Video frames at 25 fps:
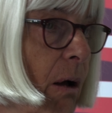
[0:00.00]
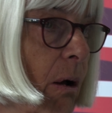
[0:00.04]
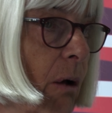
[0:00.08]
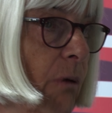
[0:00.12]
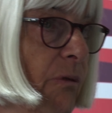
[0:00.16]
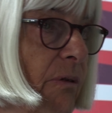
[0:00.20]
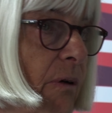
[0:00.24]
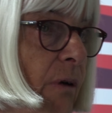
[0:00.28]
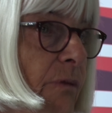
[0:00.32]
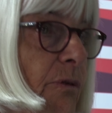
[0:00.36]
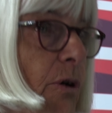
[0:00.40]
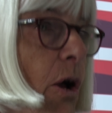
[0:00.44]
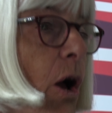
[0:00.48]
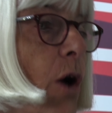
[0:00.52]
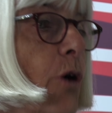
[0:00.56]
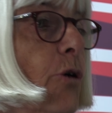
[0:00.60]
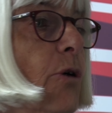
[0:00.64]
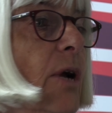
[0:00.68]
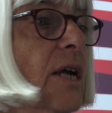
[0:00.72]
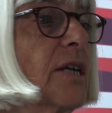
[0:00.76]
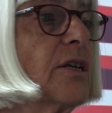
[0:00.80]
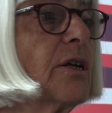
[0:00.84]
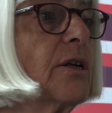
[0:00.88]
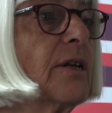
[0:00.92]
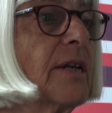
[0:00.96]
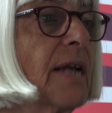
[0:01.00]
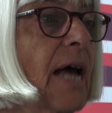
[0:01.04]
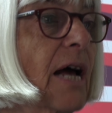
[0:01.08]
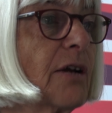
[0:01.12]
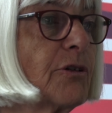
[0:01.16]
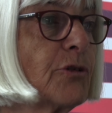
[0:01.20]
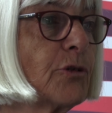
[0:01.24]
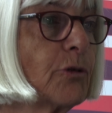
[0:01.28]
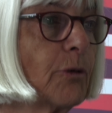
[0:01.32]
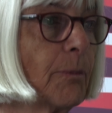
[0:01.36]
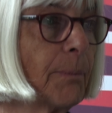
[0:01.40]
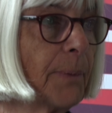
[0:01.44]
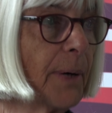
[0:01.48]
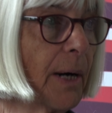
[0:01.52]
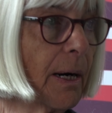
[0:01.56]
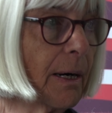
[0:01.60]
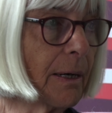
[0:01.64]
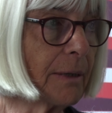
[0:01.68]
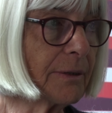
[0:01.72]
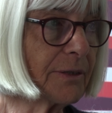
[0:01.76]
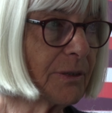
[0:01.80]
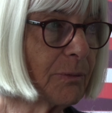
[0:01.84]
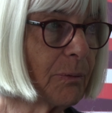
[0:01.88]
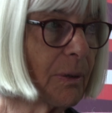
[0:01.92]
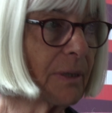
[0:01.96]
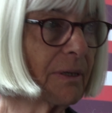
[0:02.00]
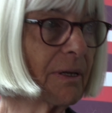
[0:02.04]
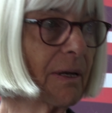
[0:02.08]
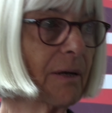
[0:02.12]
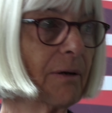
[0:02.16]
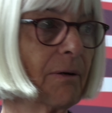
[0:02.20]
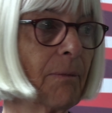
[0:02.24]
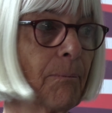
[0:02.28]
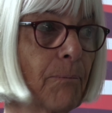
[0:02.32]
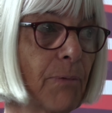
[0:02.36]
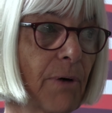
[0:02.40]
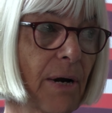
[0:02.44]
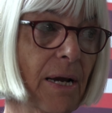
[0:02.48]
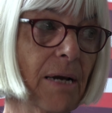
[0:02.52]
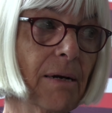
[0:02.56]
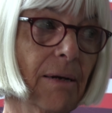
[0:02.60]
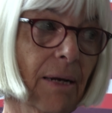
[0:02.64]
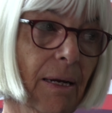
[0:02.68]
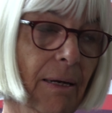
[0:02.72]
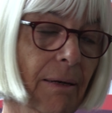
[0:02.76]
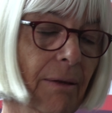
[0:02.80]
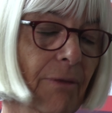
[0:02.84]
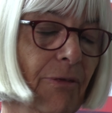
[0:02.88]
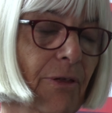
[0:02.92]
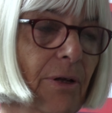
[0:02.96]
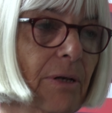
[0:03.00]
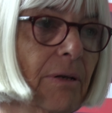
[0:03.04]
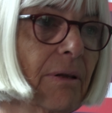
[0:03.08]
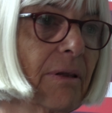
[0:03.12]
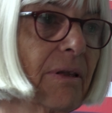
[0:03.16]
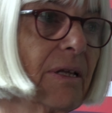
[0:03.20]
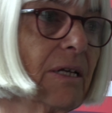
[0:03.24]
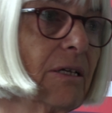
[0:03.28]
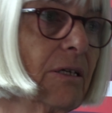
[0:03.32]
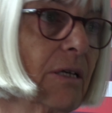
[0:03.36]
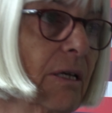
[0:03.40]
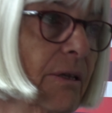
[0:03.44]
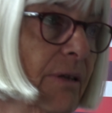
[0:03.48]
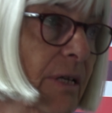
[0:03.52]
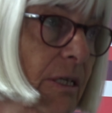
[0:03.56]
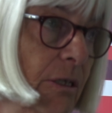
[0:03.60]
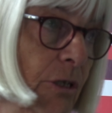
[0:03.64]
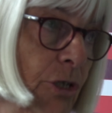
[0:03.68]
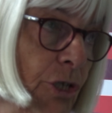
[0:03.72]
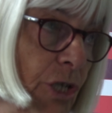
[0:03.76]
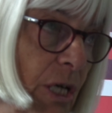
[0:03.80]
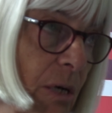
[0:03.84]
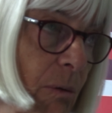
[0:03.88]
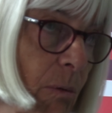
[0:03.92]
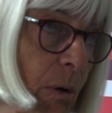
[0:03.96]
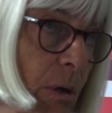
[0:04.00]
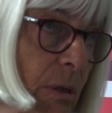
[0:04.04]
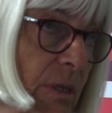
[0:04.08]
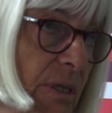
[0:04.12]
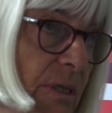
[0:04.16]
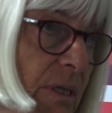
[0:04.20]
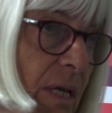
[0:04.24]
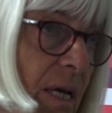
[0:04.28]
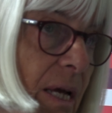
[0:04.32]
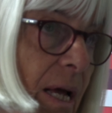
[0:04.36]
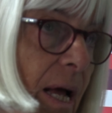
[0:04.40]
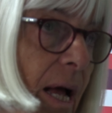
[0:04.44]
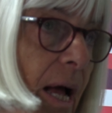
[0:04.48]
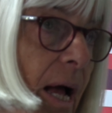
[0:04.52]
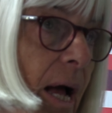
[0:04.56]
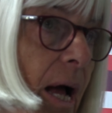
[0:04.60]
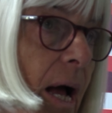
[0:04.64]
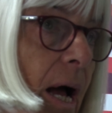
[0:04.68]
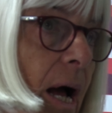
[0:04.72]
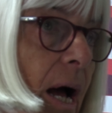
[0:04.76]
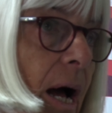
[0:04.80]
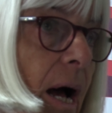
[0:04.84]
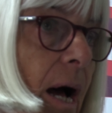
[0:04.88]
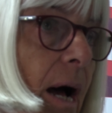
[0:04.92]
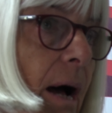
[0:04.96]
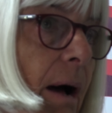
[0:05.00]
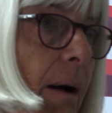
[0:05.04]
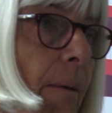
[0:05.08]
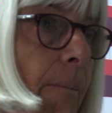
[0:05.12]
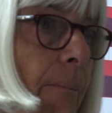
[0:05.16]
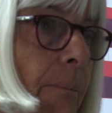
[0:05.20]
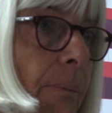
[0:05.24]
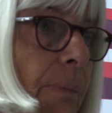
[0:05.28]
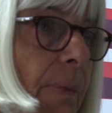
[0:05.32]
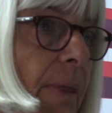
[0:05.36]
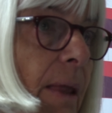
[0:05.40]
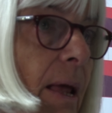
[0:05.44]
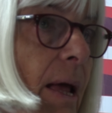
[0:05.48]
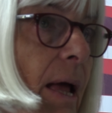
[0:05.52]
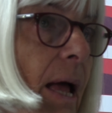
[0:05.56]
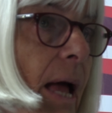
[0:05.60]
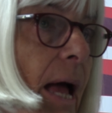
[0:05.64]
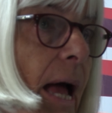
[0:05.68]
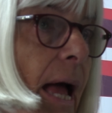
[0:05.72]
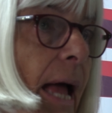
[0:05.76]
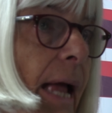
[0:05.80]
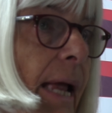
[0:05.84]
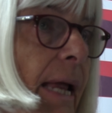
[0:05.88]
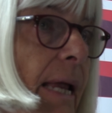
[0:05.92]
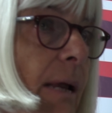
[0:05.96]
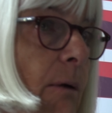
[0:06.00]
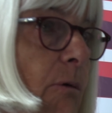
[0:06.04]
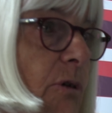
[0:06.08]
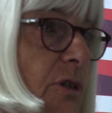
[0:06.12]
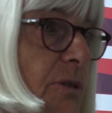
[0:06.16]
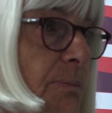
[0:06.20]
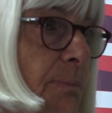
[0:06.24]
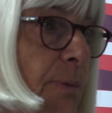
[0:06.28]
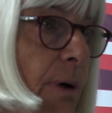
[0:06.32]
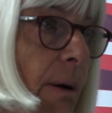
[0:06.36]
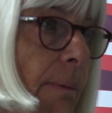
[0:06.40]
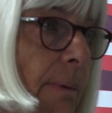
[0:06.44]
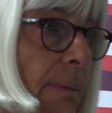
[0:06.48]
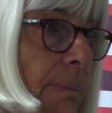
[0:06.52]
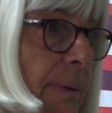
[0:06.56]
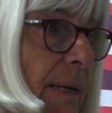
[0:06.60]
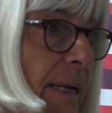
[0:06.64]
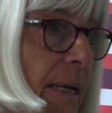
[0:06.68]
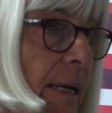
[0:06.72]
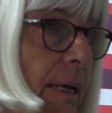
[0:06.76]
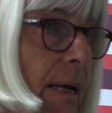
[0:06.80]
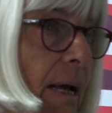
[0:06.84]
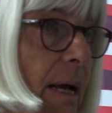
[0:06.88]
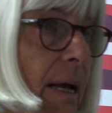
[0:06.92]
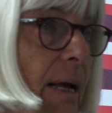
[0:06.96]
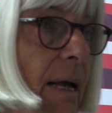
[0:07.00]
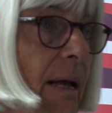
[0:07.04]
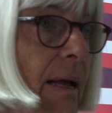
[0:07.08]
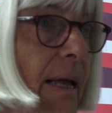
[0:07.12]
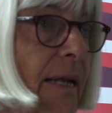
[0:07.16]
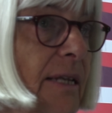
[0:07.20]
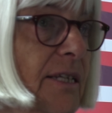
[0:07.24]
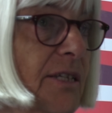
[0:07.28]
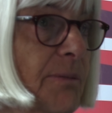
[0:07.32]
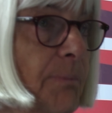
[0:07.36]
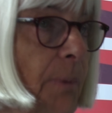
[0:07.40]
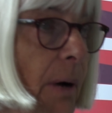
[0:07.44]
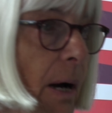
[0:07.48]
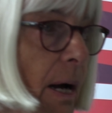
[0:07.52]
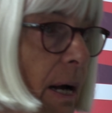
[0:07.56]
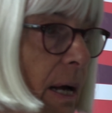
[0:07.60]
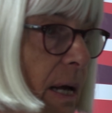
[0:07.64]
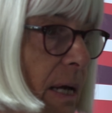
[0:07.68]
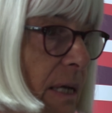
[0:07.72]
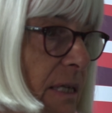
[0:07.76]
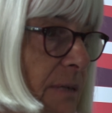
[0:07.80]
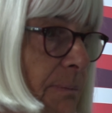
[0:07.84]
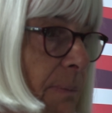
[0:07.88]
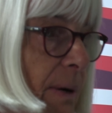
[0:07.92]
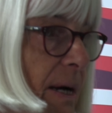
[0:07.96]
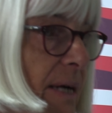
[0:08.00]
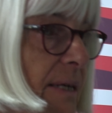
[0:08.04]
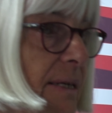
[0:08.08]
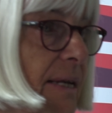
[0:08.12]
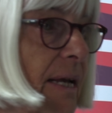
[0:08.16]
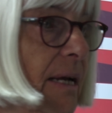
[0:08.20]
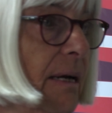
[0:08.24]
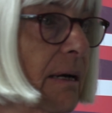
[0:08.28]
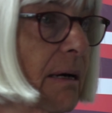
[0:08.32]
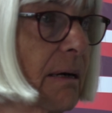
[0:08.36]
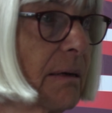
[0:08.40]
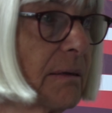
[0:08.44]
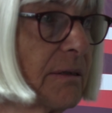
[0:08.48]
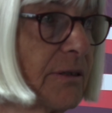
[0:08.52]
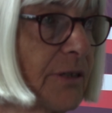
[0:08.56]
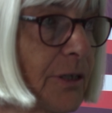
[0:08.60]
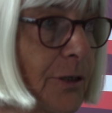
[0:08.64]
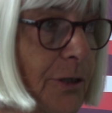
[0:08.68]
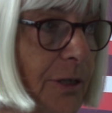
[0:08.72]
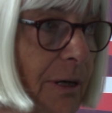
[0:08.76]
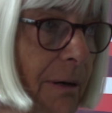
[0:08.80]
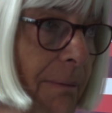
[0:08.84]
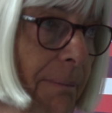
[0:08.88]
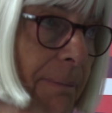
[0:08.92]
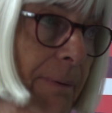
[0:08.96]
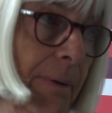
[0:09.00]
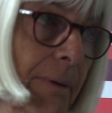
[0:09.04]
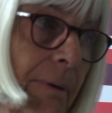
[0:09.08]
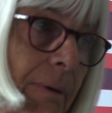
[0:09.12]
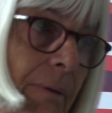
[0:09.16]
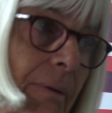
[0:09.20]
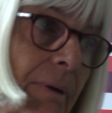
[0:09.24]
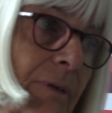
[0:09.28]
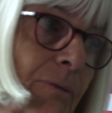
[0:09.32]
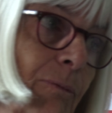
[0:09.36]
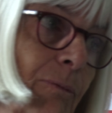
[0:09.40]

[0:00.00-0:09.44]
uh, of greater natural parts, whether brainiac than, than, than she was. Um, he was probably inspired by Descartes' example